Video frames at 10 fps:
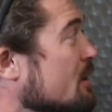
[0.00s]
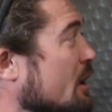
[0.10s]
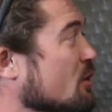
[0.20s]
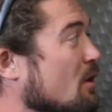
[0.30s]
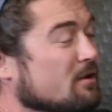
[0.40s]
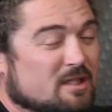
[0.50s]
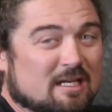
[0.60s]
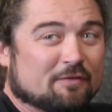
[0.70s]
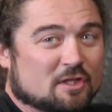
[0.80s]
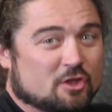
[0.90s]
You can do all the
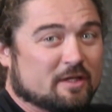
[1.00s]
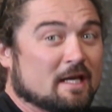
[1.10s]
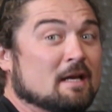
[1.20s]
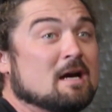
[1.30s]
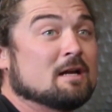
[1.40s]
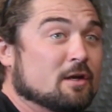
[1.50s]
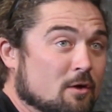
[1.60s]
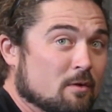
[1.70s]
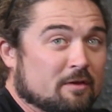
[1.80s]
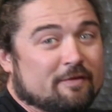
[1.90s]
stuff that you cannot
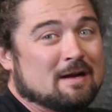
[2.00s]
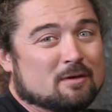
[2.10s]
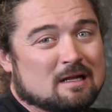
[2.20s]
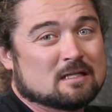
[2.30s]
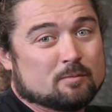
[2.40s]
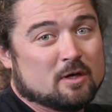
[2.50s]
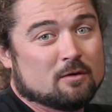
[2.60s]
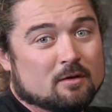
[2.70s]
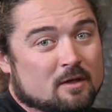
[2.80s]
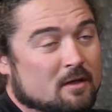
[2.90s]
do with a fiberglass
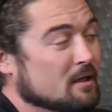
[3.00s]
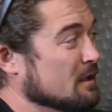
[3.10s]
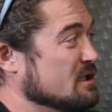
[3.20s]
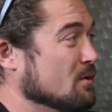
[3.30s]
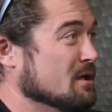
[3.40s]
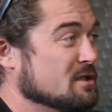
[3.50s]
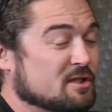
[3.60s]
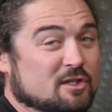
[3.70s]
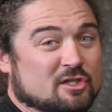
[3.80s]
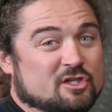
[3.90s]
boat unless you want to
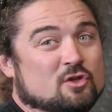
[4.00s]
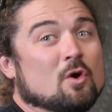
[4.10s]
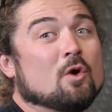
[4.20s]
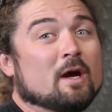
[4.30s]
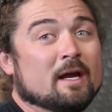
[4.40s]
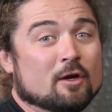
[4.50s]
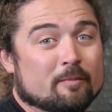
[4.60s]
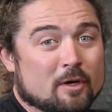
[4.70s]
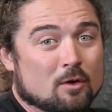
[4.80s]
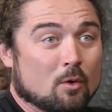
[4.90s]
just destroy your
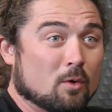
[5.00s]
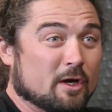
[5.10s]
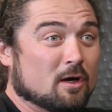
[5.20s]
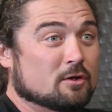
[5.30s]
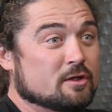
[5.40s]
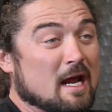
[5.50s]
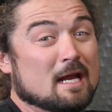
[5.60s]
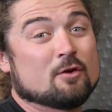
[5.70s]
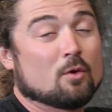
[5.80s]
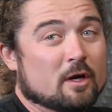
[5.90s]
boat or your
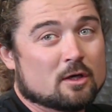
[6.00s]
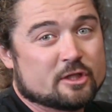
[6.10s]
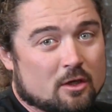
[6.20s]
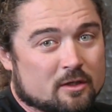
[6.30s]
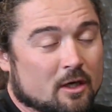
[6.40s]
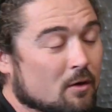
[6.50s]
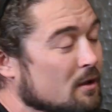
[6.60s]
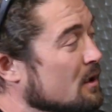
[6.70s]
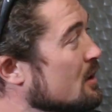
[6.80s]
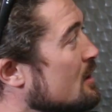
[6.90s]
gel coat.
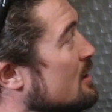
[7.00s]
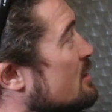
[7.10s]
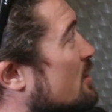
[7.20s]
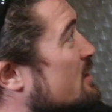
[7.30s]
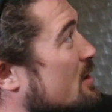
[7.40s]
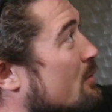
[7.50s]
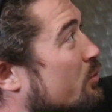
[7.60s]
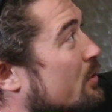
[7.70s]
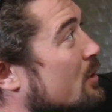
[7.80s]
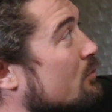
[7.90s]
So it's a
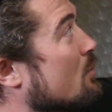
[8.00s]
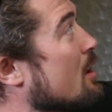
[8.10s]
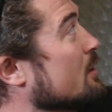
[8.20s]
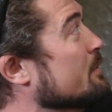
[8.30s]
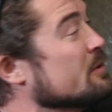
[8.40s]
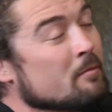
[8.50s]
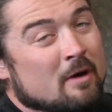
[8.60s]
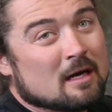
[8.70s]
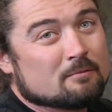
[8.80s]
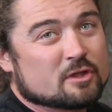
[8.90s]
raw aluminum
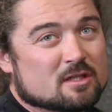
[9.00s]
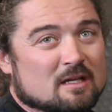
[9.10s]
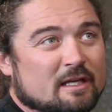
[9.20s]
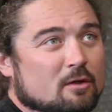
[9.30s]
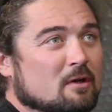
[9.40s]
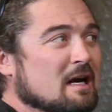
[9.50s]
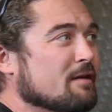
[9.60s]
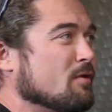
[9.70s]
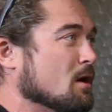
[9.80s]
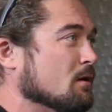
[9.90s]
bottom just like you would
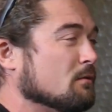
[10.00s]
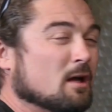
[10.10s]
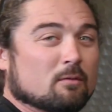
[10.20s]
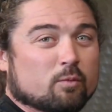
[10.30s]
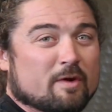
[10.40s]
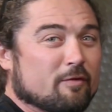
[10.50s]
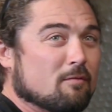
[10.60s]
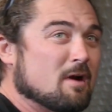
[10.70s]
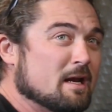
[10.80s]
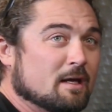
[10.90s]
have on a river
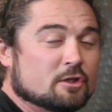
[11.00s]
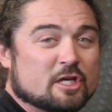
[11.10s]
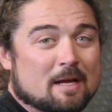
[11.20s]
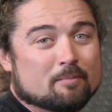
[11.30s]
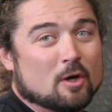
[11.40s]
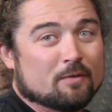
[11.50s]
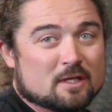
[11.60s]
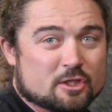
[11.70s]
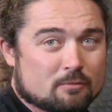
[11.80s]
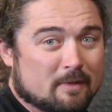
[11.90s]
running jet boat
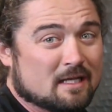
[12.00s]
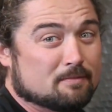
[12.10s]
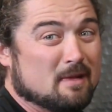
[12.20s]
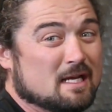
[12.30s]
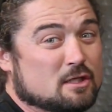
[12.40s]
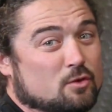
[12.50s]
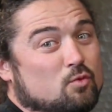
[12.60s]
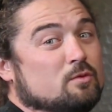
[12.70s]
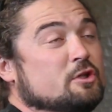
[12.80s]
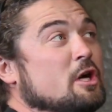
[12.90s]
that is made to
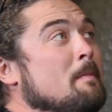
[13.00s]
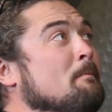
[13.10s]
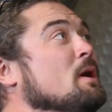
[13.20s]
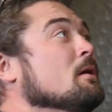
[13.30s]
jump